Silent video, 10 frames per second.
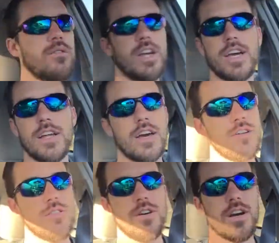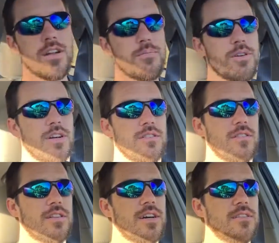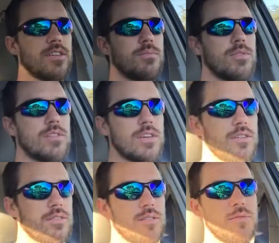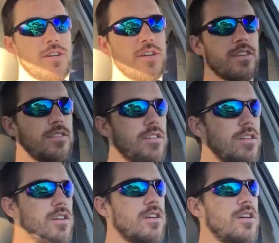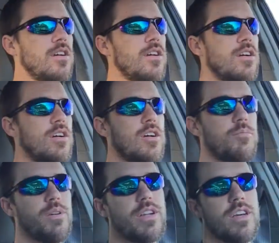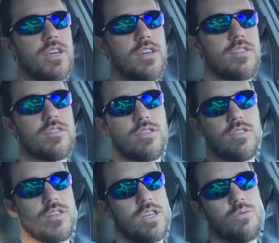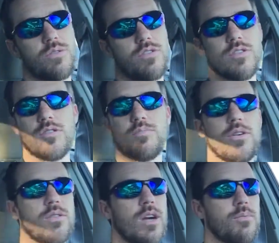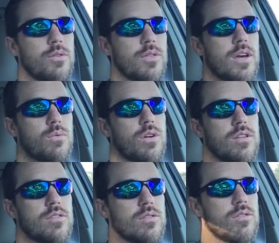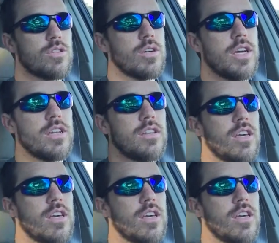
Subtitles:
and I don't know how to pronounce his last name. It's like something crazy. But he was just a programmer that wanted to create